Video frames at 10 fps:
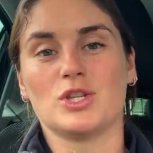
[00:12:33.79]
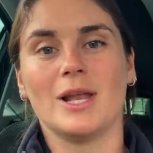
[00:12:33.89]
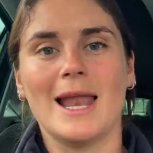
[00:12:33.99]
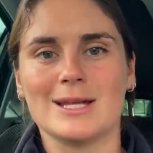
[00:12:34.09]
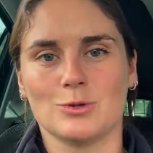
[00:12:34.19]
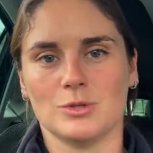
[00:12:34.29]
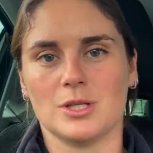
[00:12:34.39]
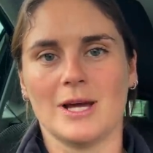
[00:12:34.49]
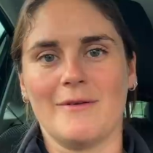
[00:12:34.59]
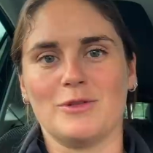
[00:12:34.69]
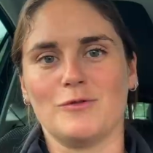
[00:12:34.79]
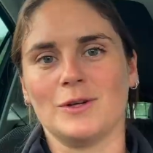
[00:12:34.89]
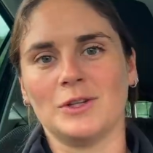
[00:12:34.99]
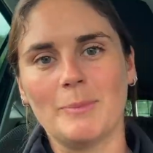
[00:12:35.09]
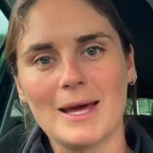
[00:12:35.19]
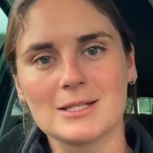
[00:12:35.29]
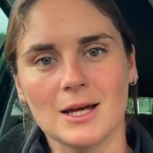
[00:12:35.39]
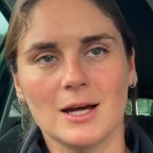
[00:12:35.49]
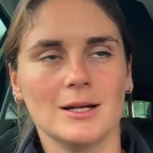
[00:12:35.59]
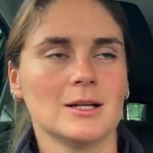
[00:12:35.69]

the less horses I have in the field, the better,